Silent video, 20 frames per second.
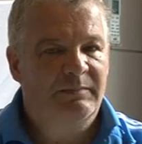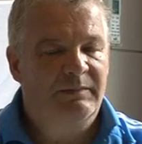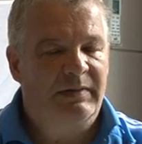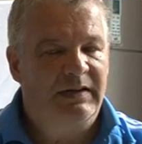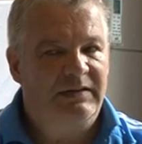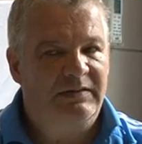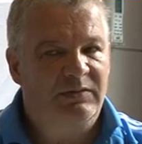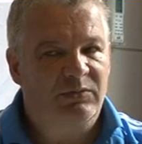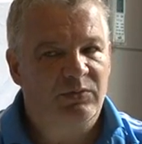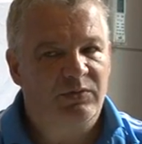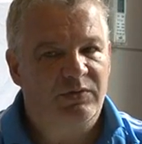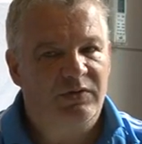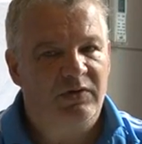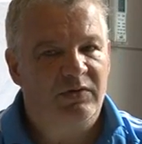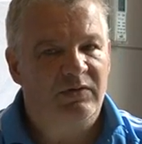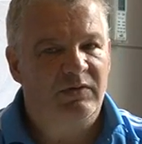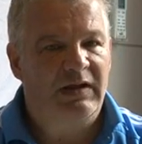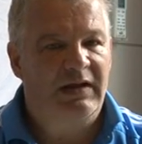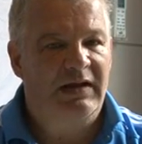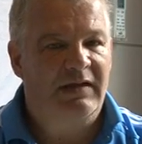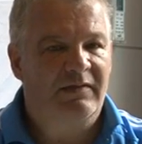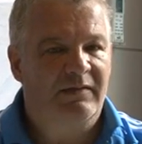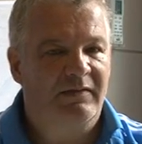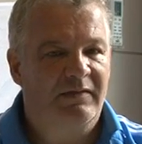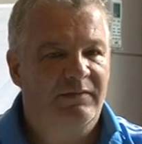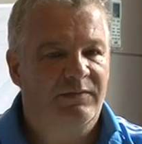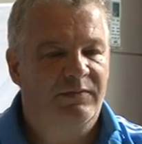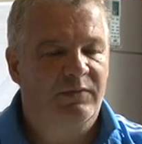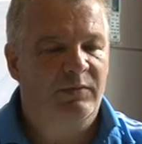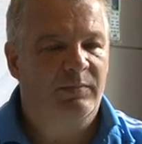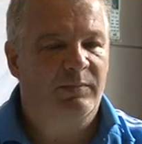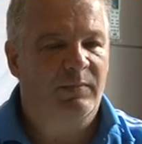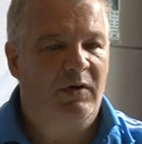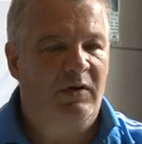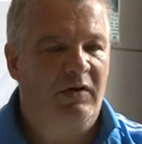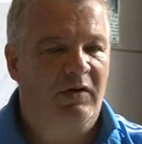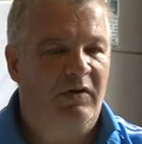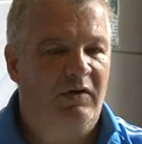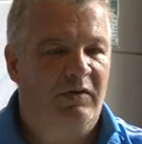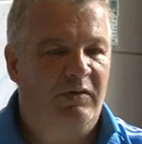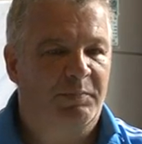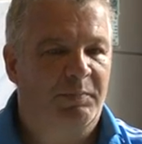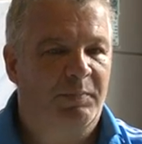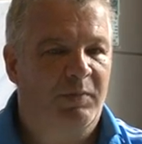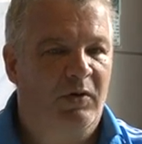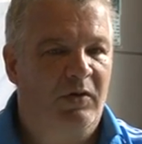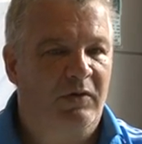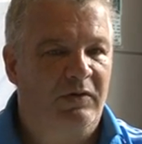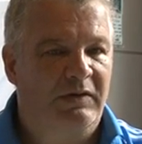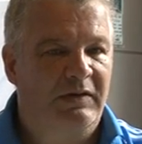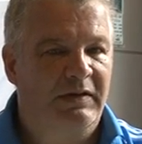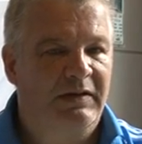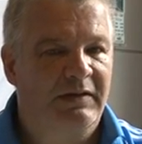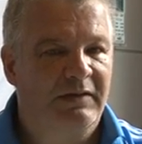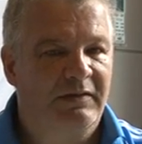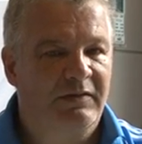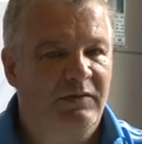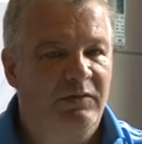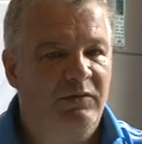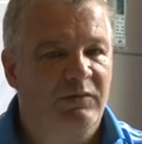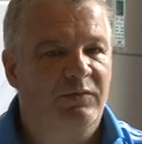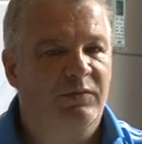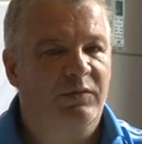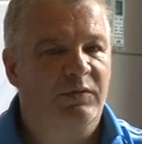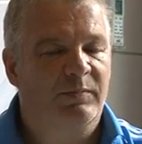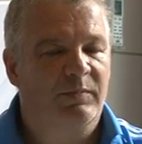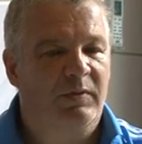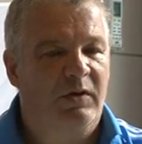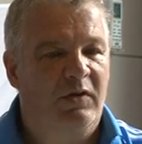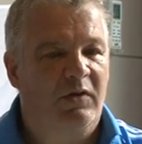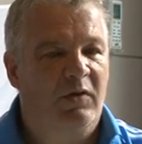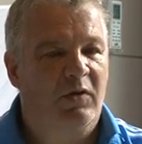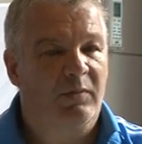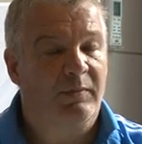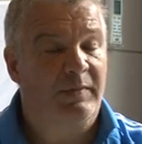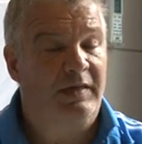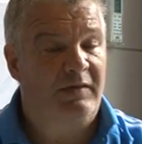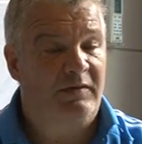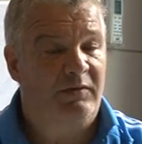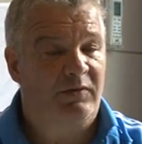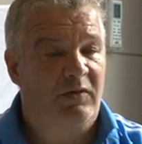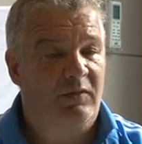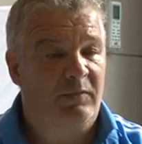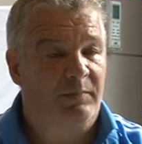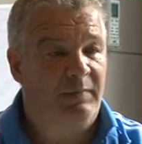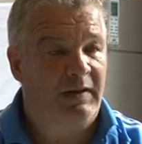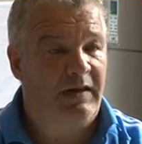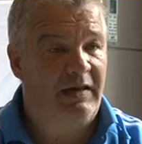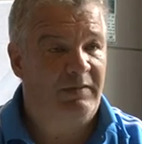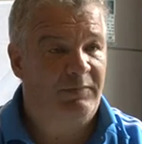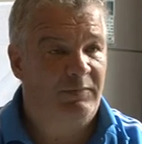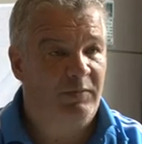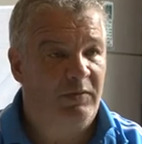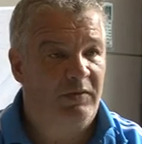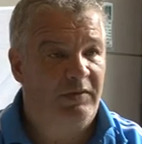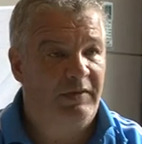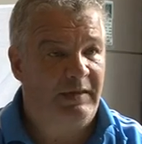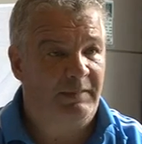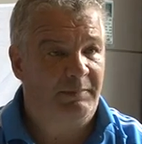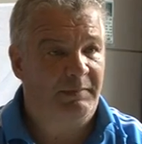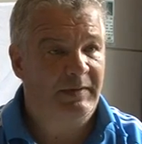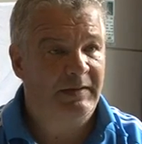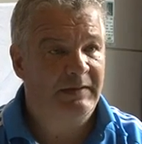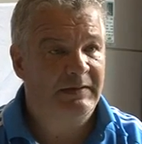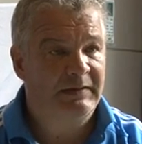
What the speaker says: But who don't like football or sport, Youth Football Home is wrong place for them.